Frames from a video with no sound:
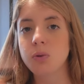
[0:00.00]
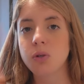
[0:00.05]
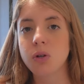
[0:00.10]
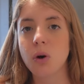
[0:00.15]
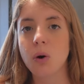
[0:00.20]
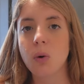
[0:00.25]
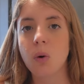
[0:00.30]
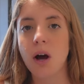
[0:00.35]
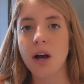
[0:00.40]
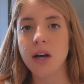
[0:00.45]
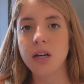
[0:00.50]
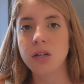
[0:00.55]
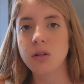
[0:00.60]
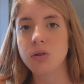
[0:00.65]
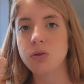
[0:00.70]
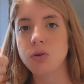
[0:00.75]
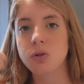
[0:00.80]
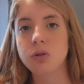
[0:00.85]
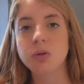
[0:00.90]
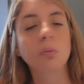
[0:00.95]
so I
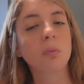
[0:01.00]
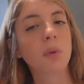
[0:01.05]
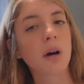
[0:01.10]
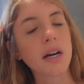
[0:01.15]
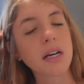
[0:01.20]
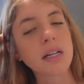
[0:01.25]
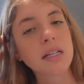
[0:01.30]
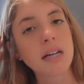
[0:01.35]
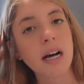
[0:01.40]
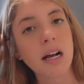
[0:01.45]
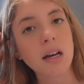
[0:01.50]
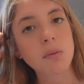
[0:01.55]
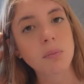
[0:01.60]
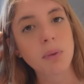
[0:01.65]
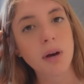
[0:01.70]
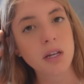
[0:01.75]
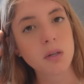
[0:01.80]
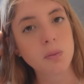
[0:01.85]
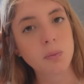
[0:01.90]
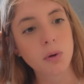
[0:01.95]
used my Italian
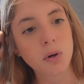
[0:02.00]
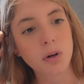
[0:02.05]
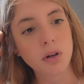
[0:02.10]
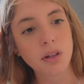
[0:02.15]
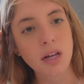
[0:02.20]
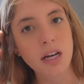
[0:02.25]
passport.